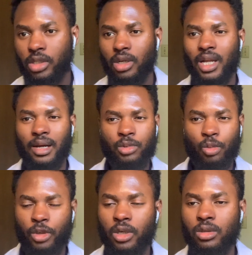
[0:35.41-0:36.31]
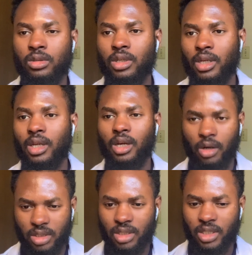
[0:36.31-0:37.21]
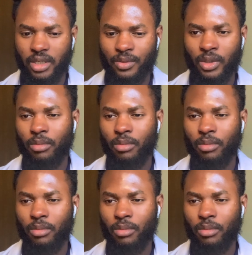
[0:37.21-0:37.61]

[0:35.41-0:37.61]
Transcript: your Captopril, etc.